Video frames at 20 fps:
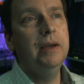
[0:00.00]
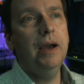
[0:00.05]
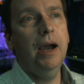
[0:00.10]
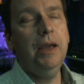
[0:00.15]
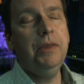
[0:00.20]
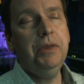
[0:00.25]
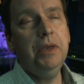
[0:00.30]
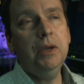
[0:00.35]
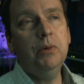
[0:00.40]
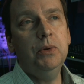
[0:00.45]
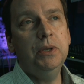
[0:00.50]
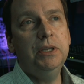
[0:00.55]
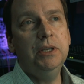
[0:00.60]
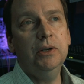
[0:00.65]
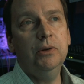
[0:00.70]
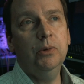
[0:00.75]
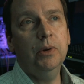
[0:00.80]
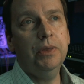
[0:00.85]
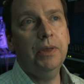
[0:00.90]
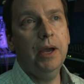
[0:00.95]
I think we
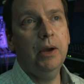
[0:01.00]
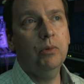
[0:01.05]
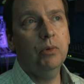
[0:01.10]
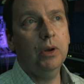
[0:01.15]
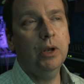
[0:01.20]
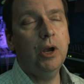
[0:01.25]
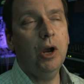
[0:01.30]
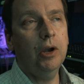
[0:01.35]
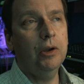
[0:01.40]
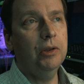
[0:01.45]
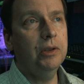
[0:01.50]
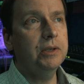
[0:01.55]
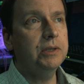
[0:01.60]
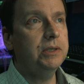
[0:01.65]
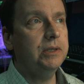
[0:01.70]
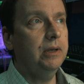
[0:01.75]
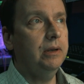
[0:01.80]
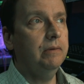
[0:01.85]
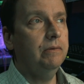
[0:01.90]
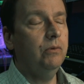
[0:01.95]
deal with that
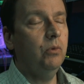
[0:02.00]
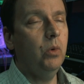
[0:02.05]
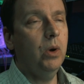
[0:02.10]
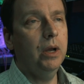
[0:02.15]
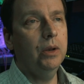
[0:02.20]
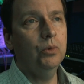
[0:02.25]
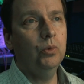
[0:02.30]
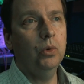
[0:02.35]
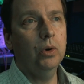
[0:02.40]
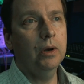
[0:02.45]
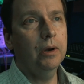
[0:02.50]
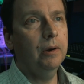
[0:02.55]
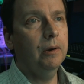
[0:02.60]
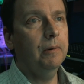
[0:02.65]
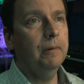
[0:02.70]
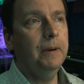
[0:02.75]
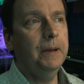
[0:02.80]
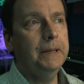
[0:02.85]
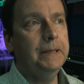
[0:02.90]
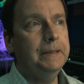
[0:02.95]
regardless of what
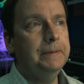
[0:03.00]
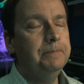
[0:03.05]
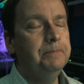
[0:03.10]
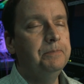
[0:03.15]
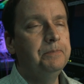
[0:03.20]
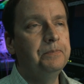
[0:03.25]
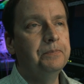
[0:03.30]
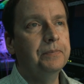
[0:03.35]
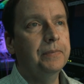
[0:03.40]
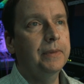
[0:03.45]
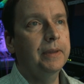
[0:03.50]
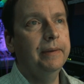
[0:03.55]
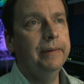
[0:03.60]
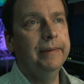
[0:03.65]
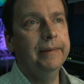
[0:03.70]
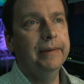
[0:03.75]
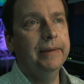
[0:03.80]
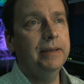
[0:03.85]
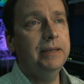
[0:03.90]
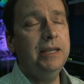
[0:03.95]
we're um,
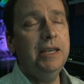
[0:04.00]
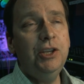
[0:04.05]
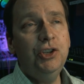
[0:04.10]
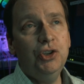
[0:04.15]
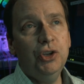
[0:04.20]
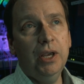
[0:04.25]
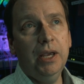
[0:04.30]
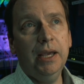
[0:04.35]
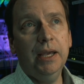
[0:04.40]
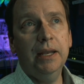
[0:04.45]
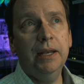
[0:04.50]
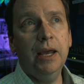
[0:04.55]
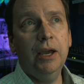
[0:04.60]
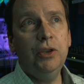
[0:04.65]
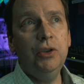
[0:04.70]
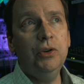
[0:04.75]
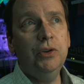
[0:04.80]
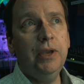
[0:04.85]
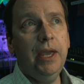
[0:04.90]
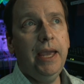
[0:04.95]
teaching. Now
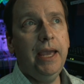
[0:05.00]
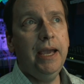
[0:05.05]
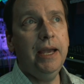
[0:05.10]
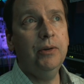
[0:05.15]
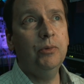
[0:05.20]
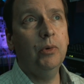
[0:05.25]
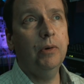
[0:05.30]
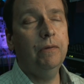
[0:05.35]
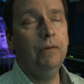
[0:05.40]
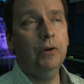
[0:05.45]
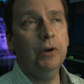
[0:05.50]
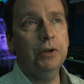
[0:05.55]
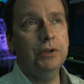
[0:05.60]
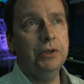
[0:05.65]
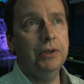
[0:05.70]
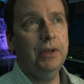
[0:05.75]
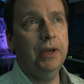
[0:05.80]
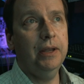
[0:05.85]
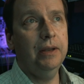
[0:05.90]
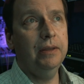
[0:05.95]
you can refer
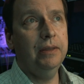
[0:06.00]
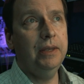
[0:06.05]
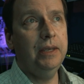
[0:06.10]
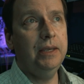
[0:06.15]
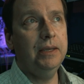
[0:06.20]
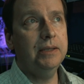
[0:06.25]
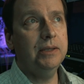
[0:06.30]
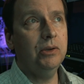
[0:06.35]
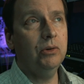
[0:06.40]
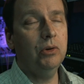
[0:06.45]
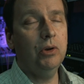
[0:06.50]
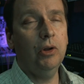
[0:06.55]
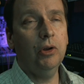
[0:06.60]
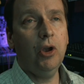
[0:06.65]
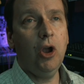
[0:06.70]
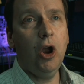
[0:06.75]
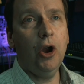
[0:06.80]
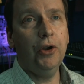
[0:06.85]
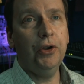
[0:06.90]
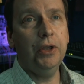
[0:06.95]
to that the so-called
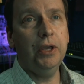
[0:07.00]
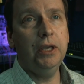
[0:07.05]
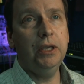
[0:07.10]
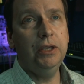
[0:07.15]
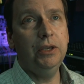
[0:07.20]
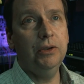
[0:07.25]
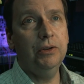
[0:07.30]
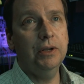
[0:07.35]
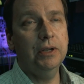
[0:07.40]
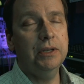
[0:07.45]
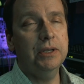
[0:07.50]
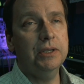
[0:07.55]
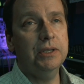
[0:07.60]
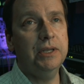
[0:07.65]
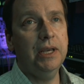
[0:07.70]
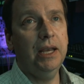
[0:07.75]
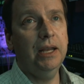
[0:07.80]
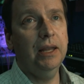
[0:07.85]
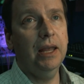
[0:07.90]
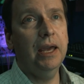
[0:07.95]
Carnegie unit to
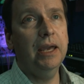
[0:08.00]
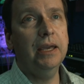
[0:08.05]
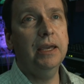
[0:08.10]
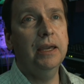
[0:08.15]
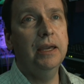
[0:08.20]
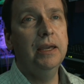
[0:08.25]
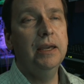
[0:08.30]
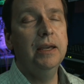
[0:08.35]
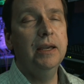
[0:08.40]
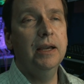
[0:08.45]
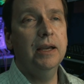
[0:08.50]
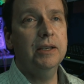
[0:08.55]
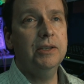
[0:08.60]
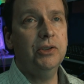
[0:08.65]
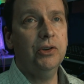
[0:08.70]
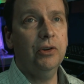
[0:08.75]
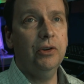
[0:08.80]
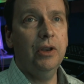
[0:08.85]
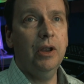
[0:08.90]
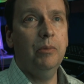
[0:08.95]
say like a
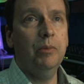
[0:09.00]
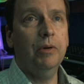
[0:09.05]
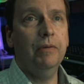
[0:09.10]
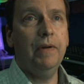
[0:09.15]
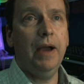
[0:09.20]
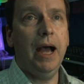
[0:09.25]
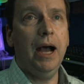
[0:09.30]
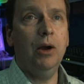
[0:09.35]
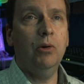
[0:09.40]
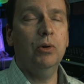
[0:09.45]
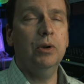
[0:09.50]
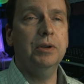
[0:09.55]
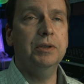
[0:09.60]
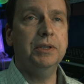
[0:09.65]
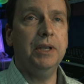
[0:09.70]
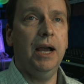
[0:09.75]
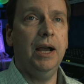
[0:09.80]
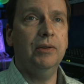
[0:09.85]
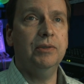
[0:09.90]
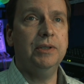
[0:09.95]
certain number of
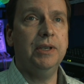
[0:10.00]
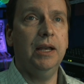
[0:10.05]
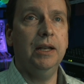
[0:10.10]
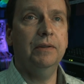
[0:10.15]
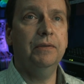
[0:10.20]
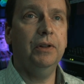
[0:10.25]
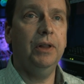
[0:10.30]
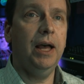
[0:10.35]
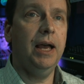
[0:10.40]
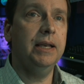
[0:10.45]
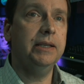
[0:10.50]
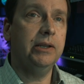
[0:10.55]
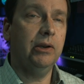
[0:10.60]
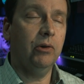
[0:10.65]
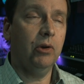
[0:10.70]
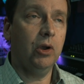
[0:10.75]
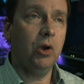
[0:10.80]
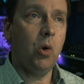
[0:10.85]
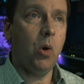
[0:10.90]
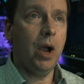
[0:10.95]
hours outside of class are
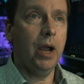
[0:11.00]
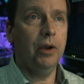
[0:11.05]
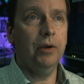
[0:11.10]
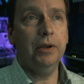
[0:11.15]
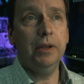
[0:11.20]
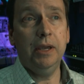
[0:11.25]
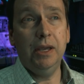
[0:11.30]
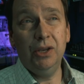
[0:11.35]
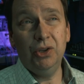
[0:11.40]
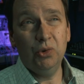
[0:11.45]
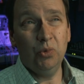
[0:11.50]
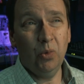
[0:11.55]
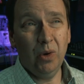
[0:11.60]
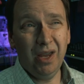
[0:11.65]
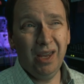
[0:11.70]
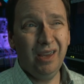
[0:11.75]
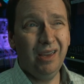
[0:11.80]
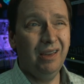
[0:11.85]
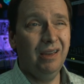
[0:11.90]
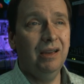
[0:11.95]
required each
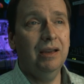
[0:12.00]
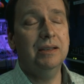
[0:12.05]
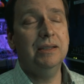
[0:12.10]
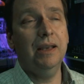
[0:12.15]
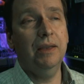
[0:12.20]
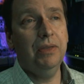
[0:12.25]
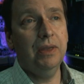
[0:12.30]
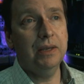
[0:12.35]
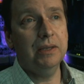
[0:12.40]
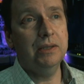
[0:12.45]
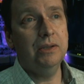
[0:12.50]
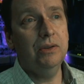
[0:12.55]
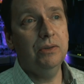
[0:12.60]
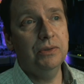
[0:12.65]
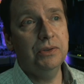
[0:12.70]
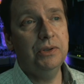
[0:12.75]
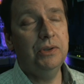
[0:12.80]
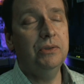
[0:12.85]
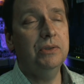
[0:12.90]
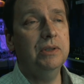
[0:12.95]
week because I think
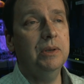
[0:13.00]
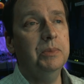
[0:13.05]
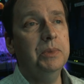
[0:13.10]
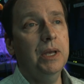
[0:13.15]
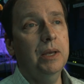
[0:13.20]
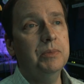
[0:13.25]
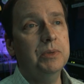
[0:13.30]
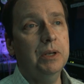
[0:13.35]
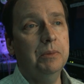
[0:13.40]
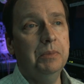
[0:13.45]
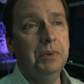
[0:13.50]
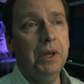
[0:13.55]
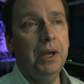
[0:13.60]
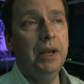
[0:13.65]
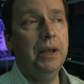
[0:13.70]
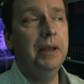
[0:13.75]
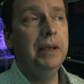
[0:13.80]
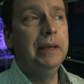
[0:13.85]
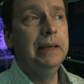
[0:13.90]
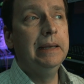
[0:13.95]
students do sometimes complain.